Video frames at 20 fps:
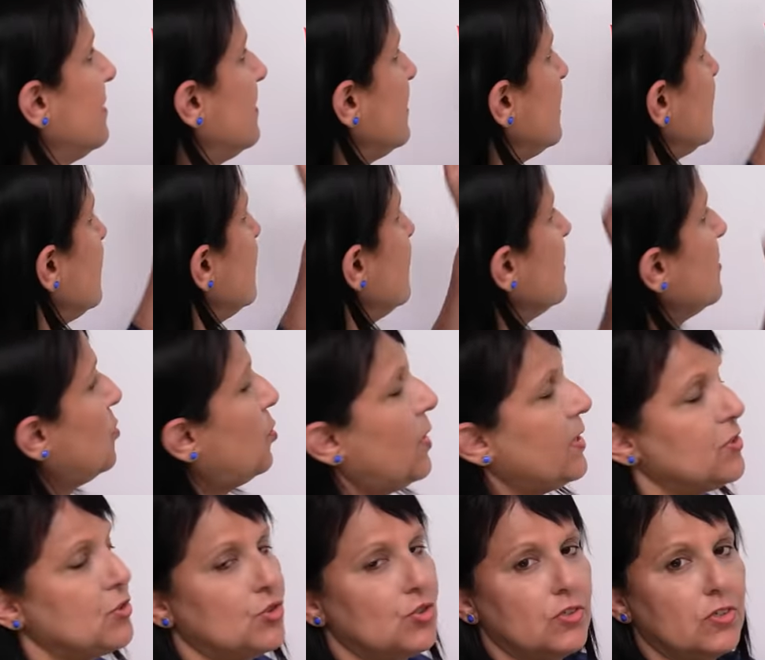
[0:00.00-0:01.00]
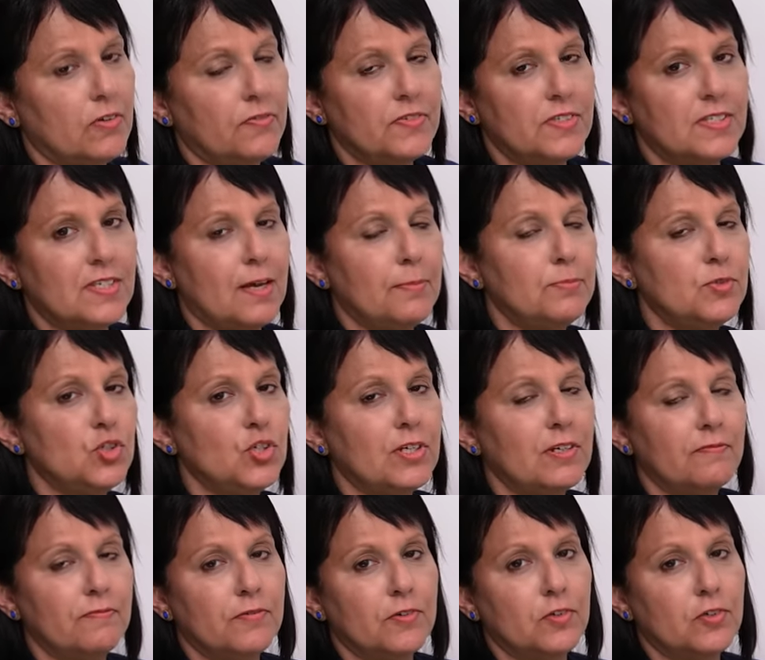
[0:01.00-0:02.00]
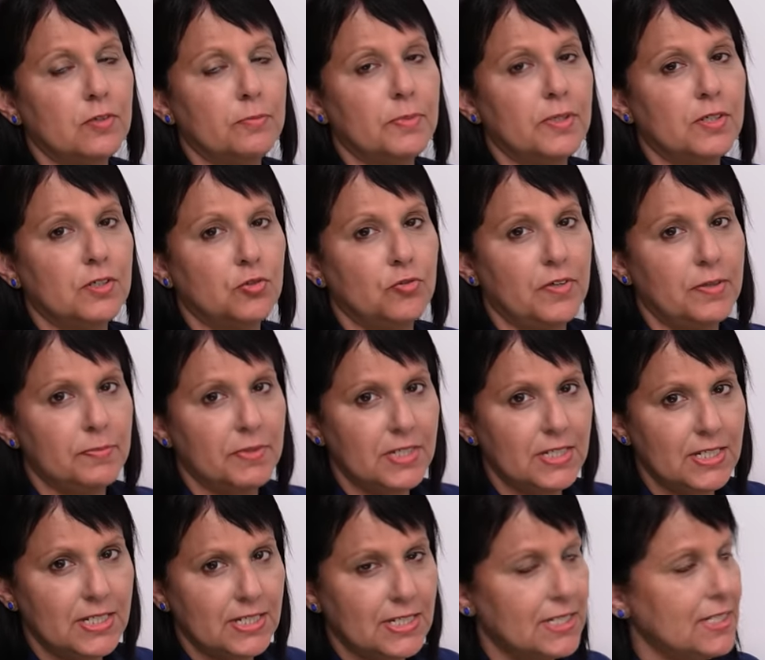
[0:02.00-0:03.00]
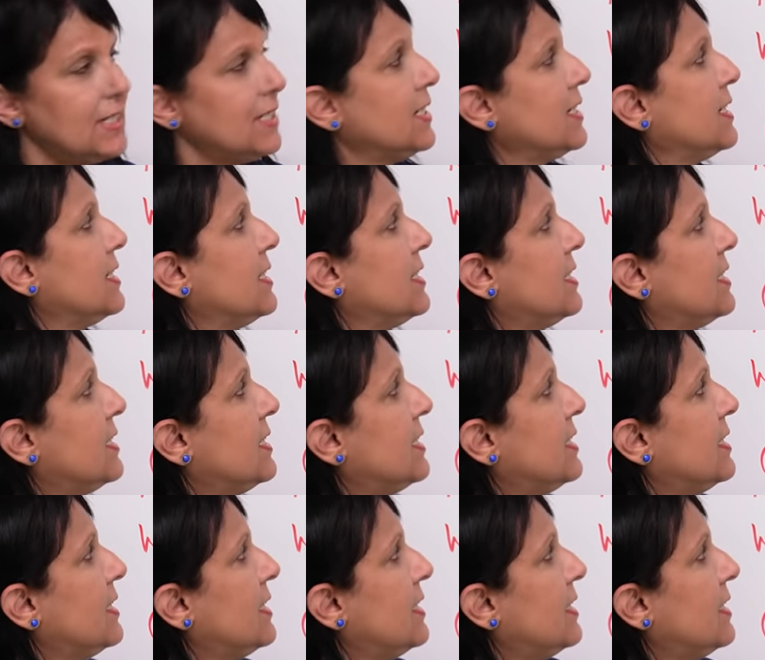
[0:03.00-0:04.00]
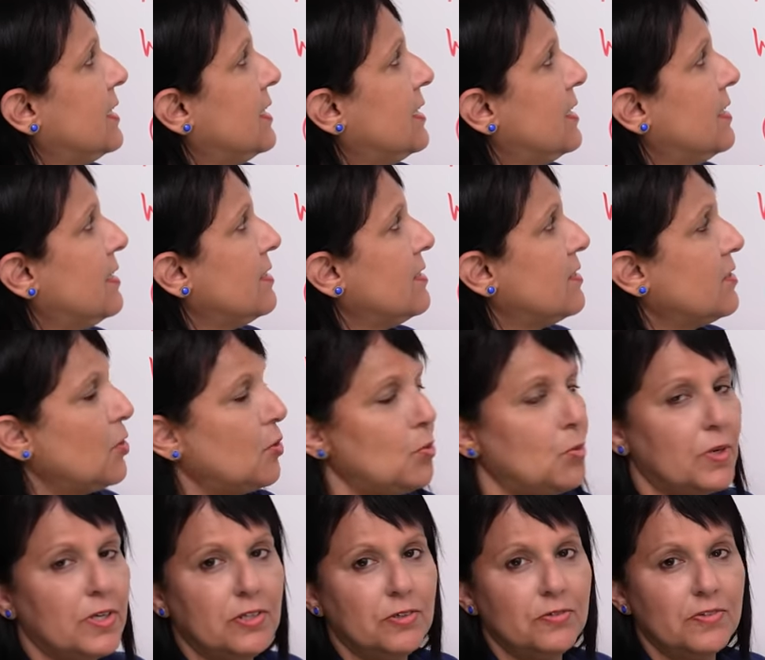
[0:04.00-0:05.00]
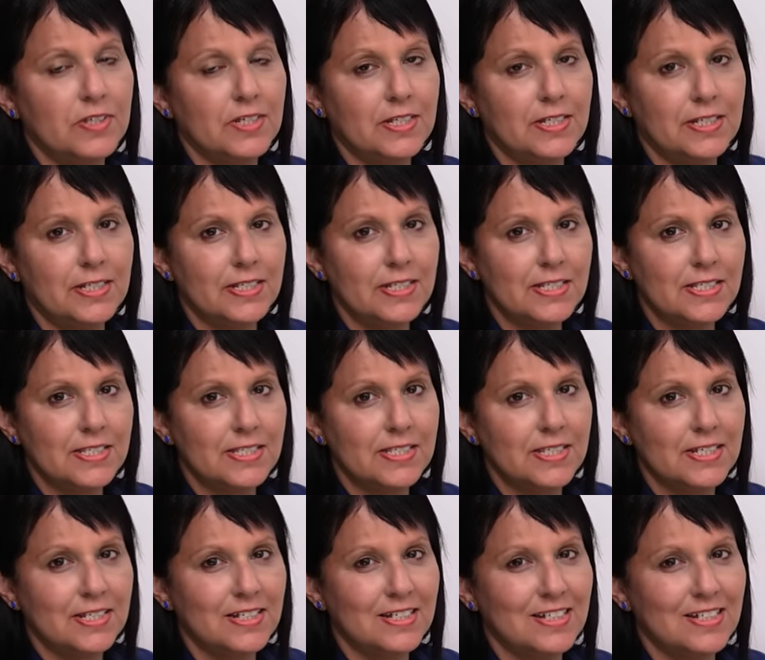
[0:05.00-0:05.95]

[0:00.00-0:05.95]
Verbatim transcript: This is a question of subject-verb agreement. So what do you think it is?